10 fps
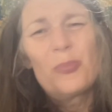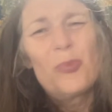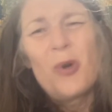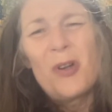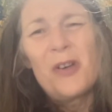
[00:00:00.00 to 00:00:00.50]

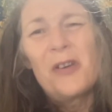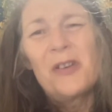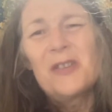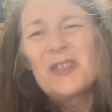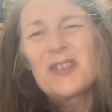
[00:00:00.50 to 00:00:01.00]

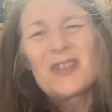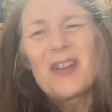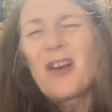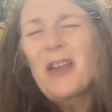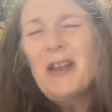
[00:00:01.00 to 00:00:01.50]
were
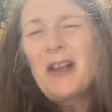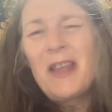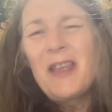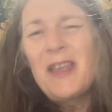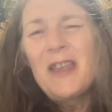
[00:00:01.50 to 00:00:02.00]

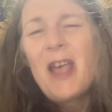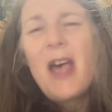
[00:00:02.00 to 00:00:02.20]
slightly